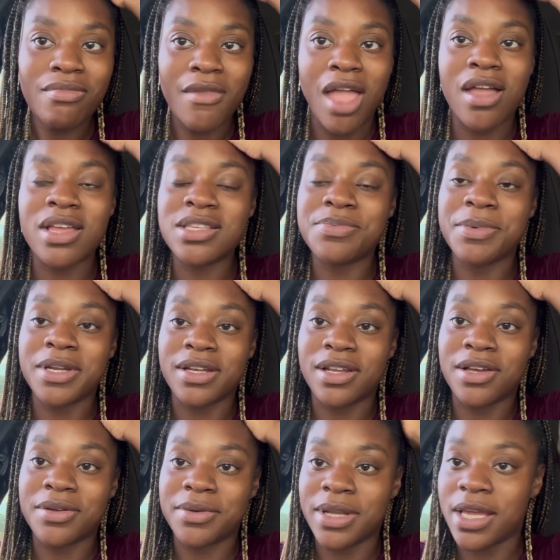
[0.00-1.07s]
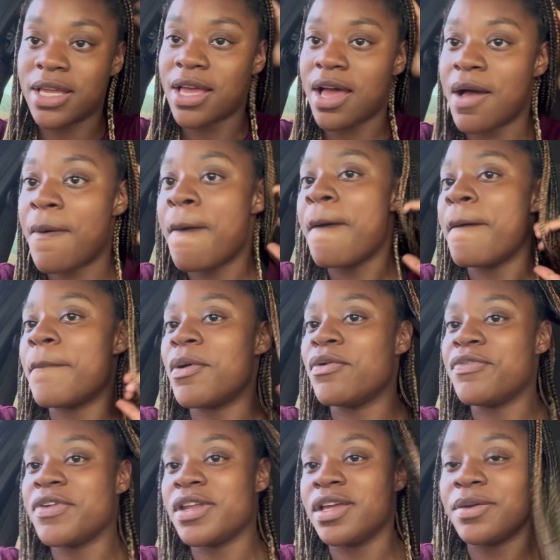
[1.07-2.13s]
It's been a long day, y'all. But we
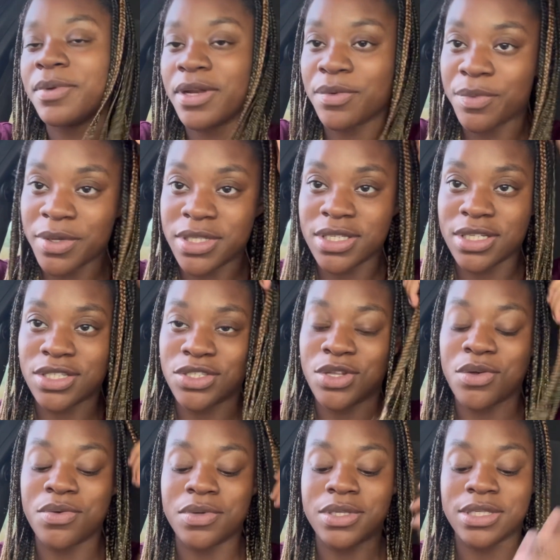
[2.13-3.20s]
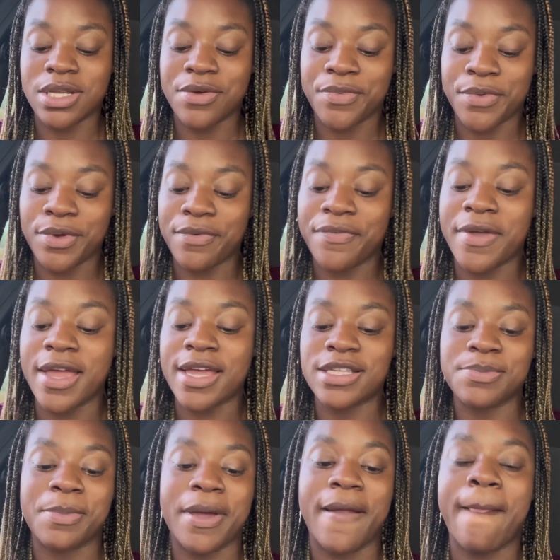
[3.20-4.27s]
finna get ready to run to the store and stuff real
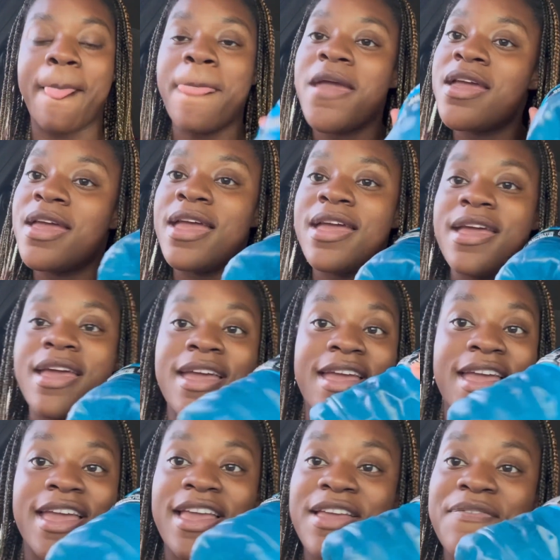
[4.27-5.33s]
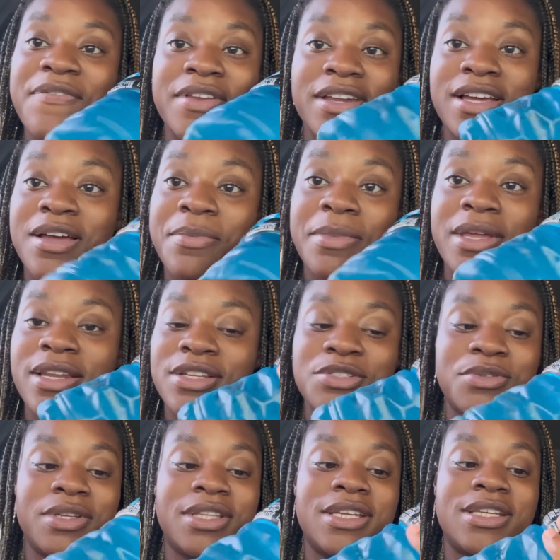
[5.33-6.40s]
fast, but... He finna come in and
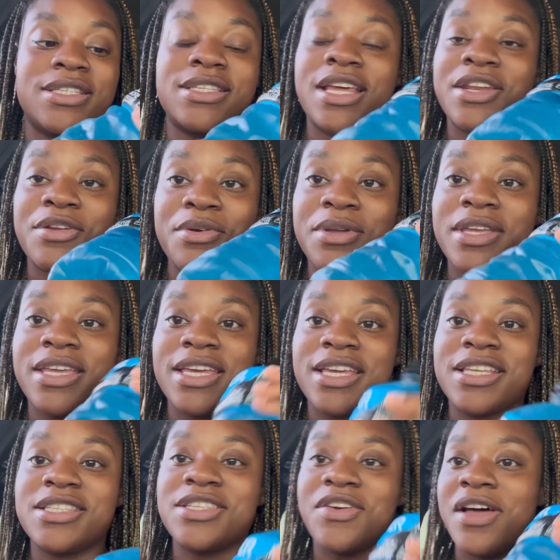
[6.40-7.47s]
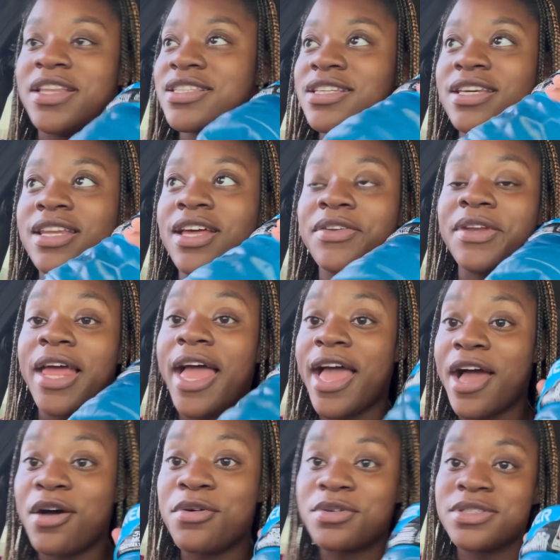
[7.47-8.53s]
drink this. I know he is, so I took it out the
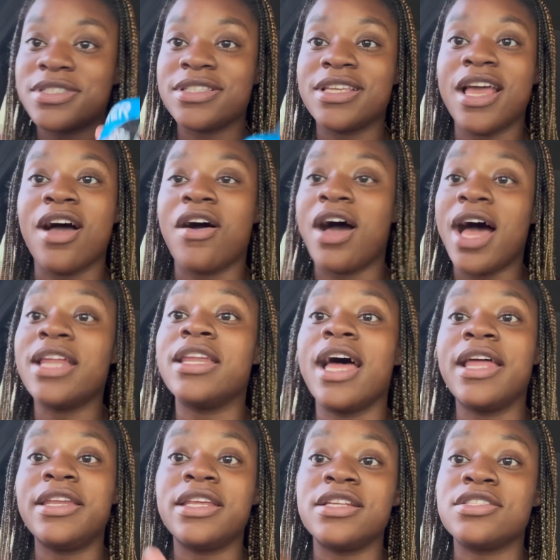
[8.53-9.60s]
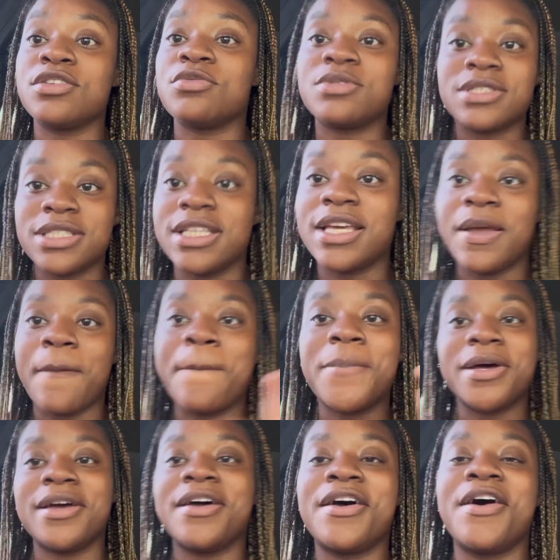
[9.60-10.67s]
house. Y'all, I, I did it so slick,
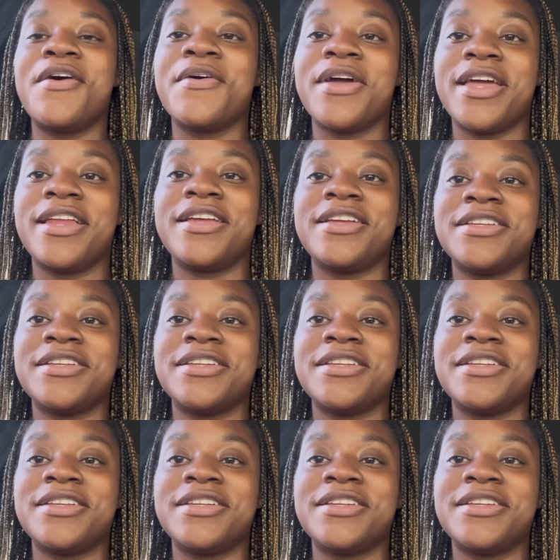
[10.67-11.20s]
but okay.